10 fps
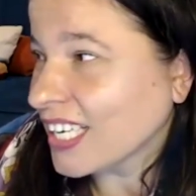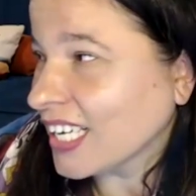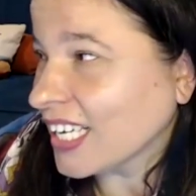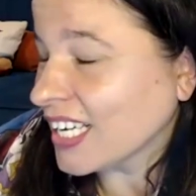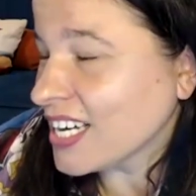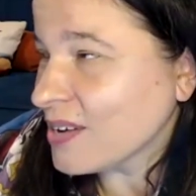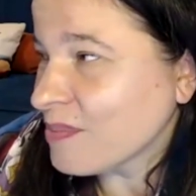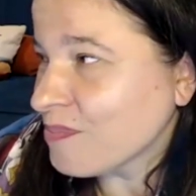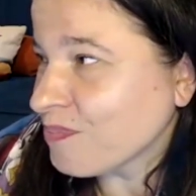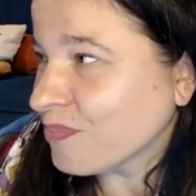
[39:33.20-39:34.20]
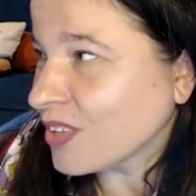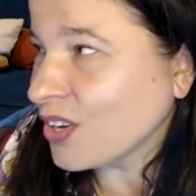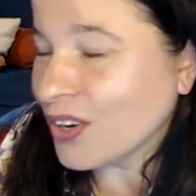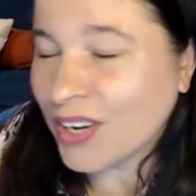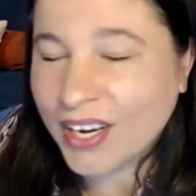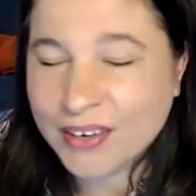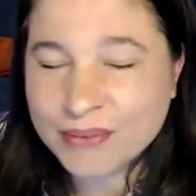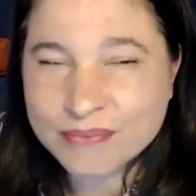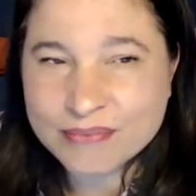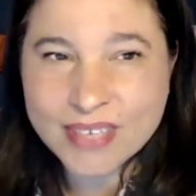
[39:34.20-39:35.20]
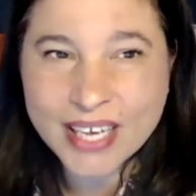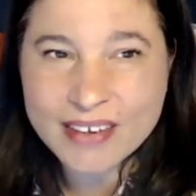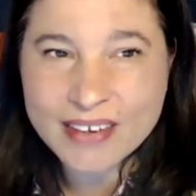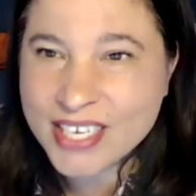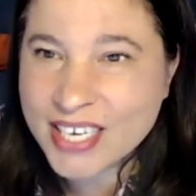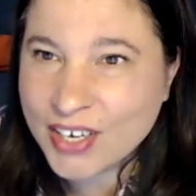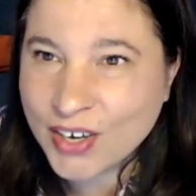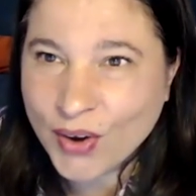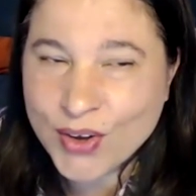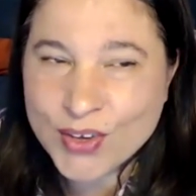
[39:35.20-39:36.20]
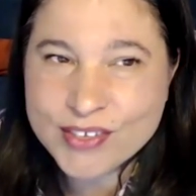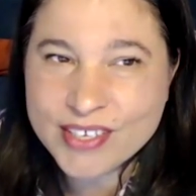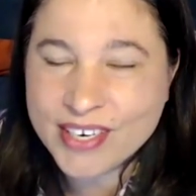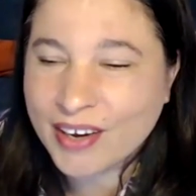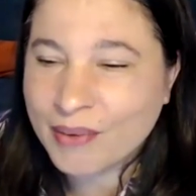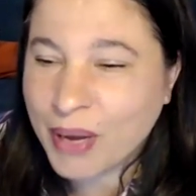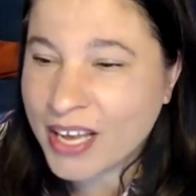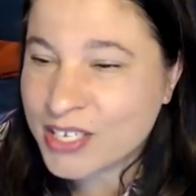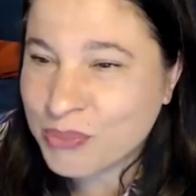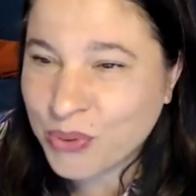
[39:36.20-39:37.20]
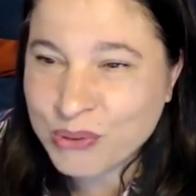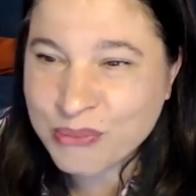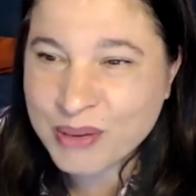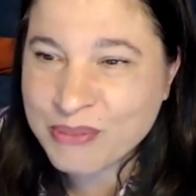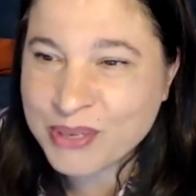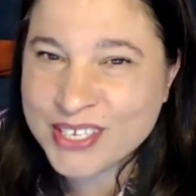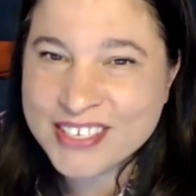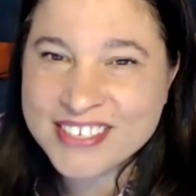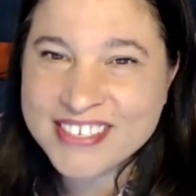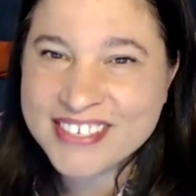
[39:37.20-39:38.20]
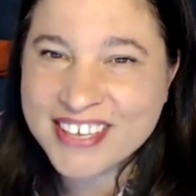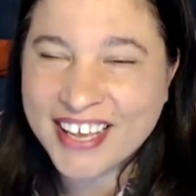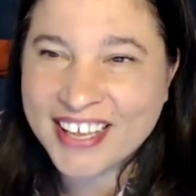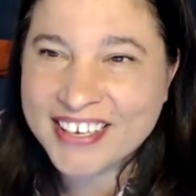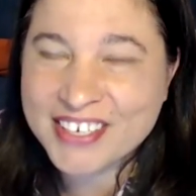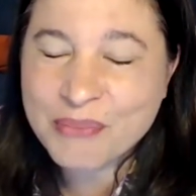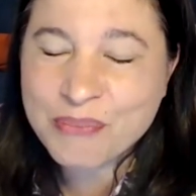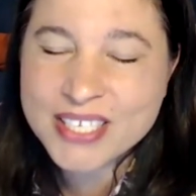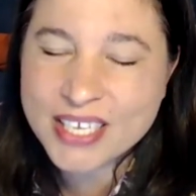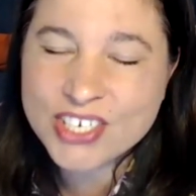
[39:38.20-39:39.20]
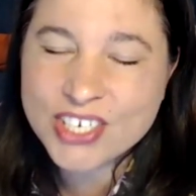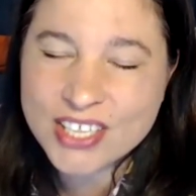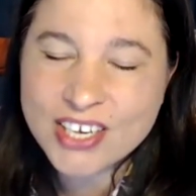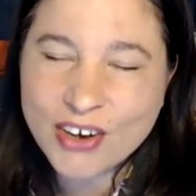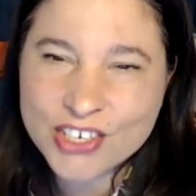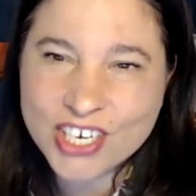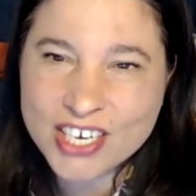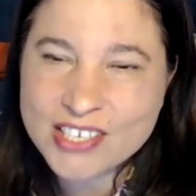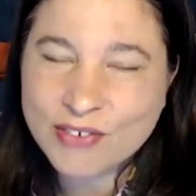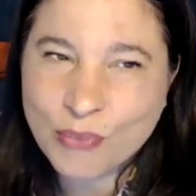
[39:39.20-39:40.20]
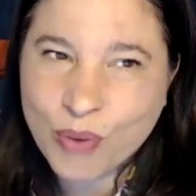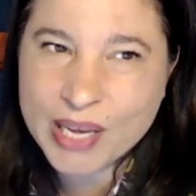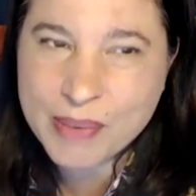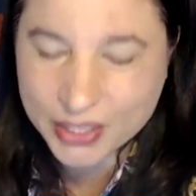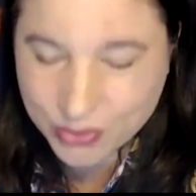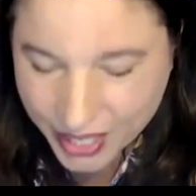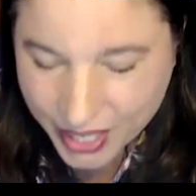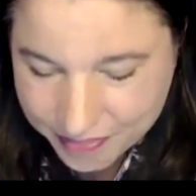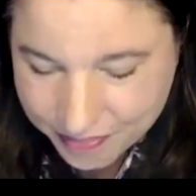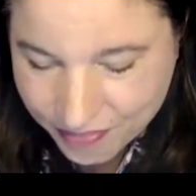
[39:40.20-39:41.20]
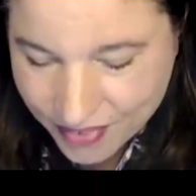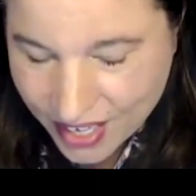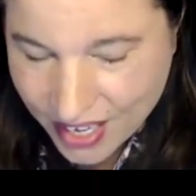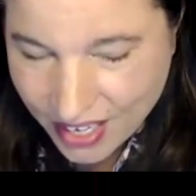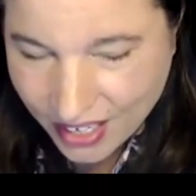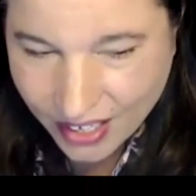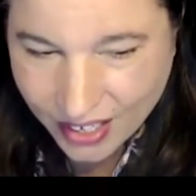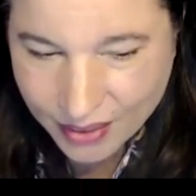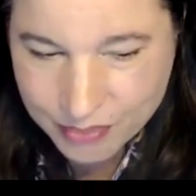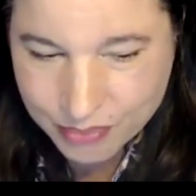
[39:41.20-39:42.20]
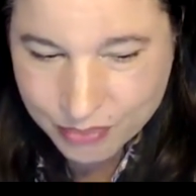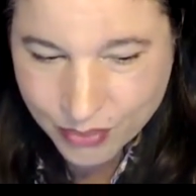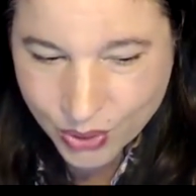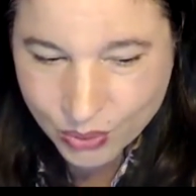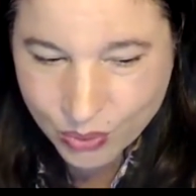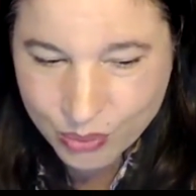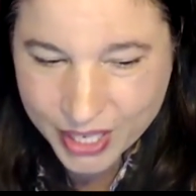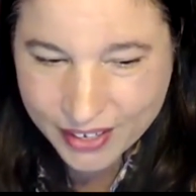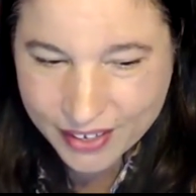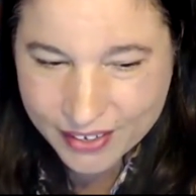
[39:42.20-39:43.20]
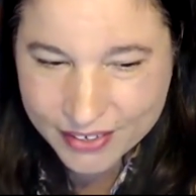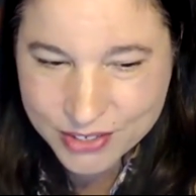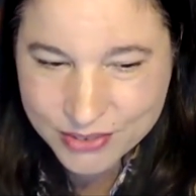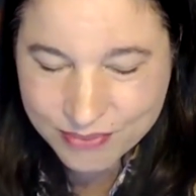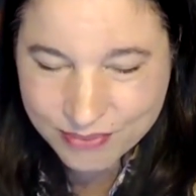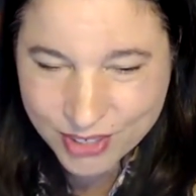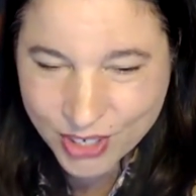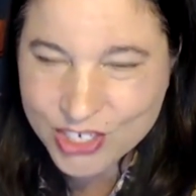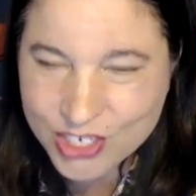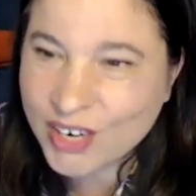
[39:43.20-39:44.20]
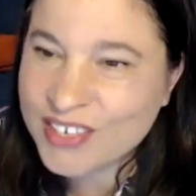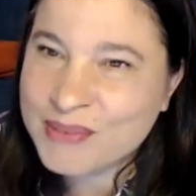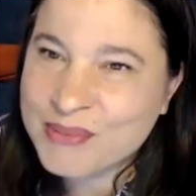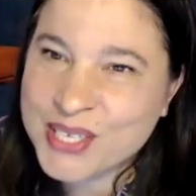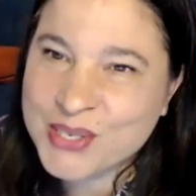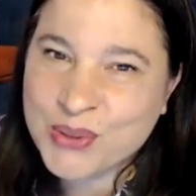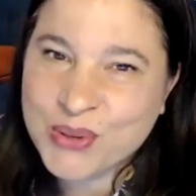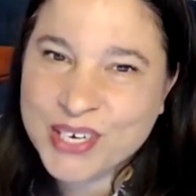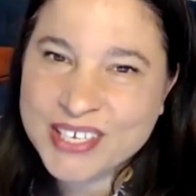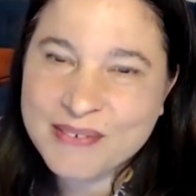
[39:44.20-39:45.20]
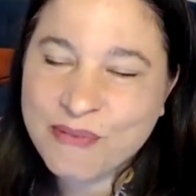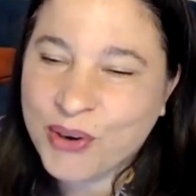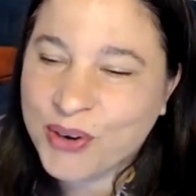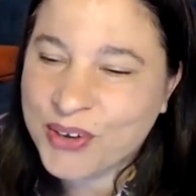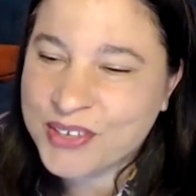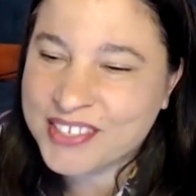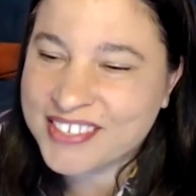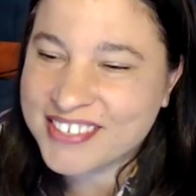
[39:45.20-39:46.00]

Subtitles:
you know, our CEOs and our past board members and essentially the OGs from way back when. who will be, sharing some of their stories and photos